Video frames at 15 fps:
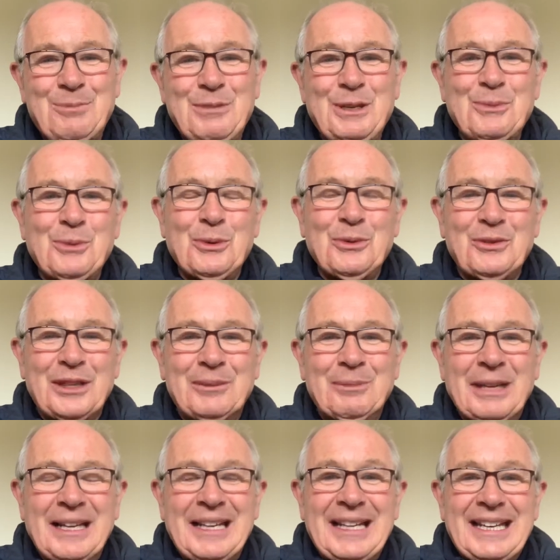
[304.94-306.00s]
being one of
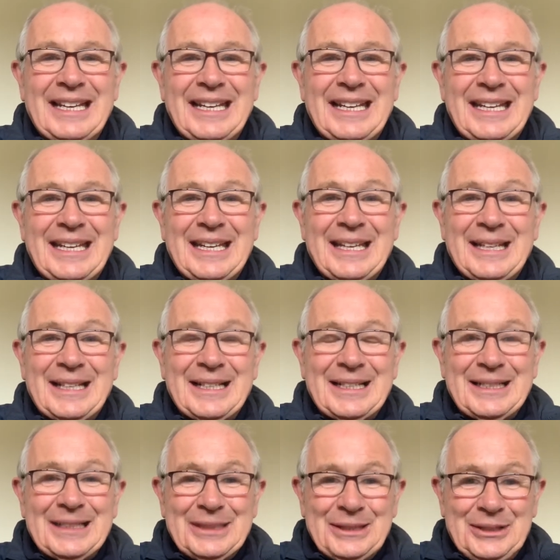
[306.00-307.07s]
them.
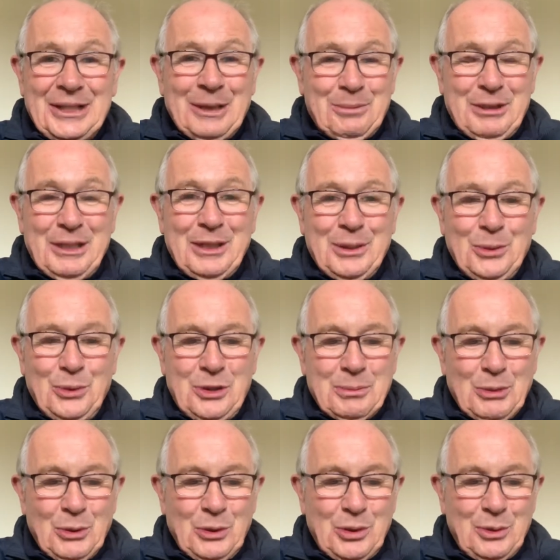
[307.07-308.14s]
They bring a huge
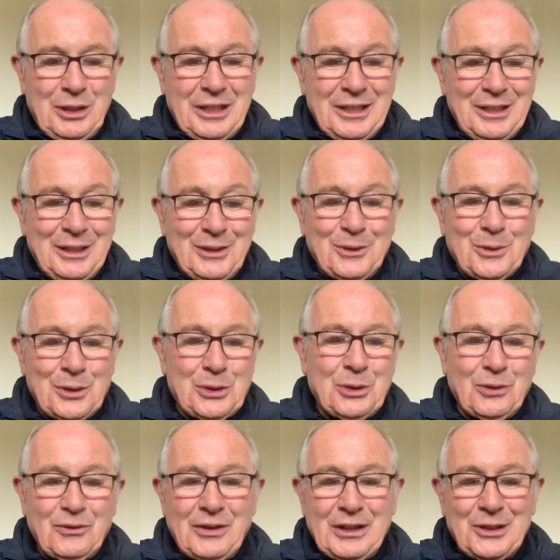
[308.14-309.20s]
amount to it, and then of course you
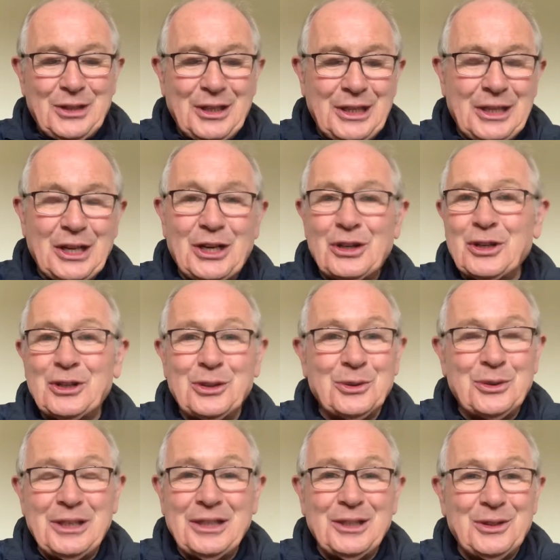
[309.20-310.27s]
fellas like Larkin,
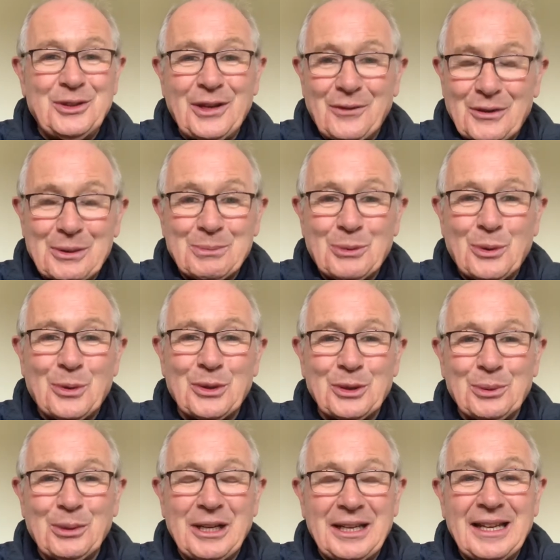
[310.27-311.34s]
O'Neill and several more as
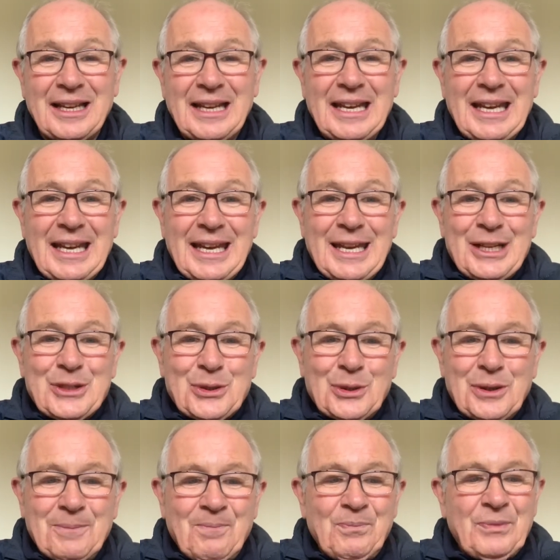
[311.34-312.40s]
well.
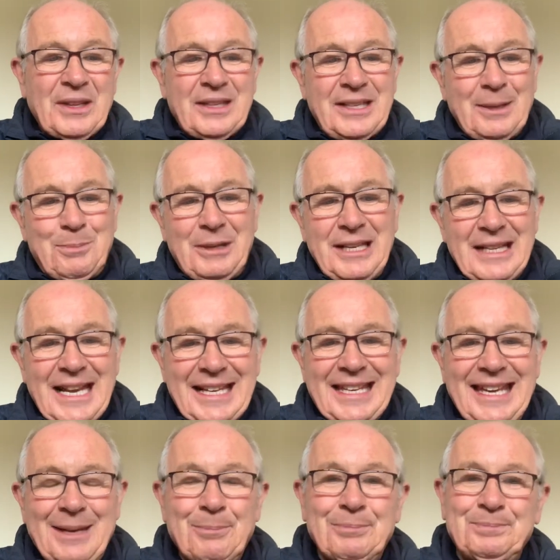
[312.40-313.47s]
So they play that
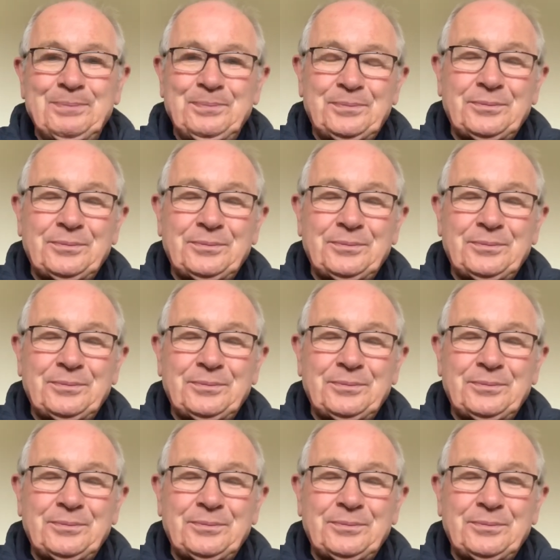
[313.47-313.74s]
game